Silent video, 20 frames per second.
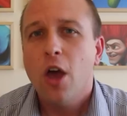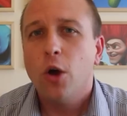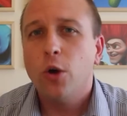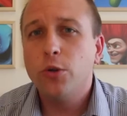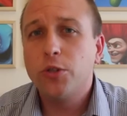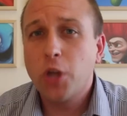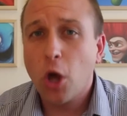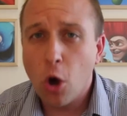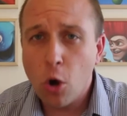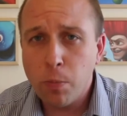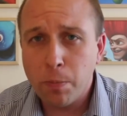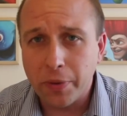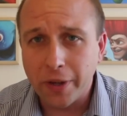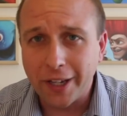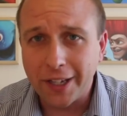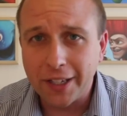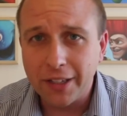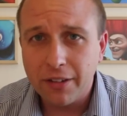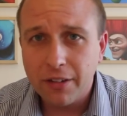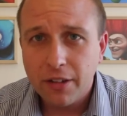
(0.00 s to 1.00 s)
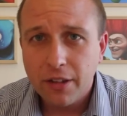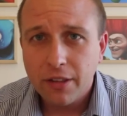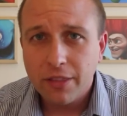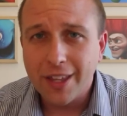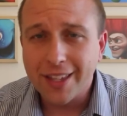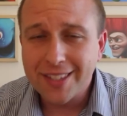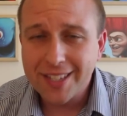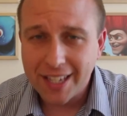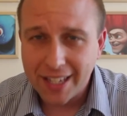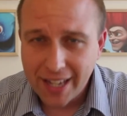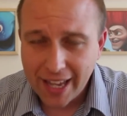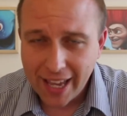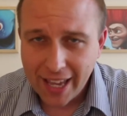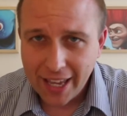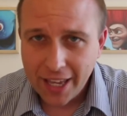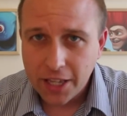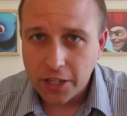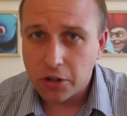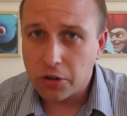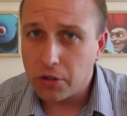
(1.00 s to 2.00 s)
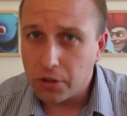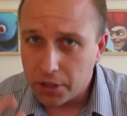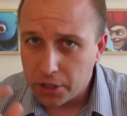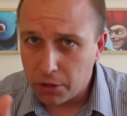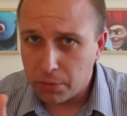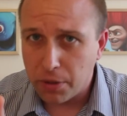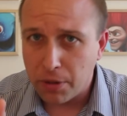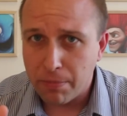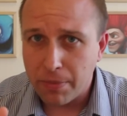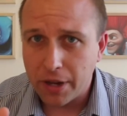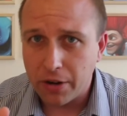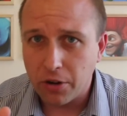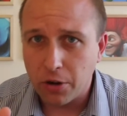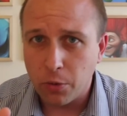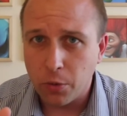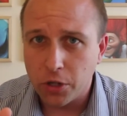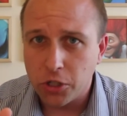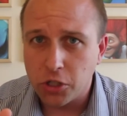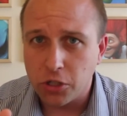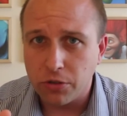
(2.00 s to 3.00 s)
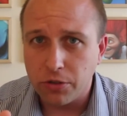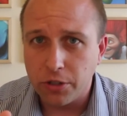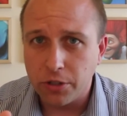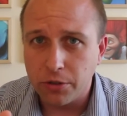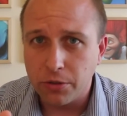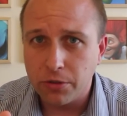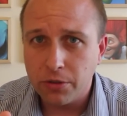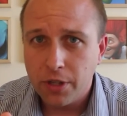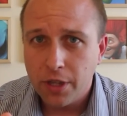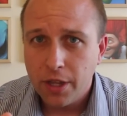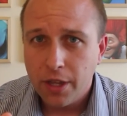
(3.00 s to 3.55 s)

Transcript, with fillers: who's hoping that today you're a little bit better at what you do.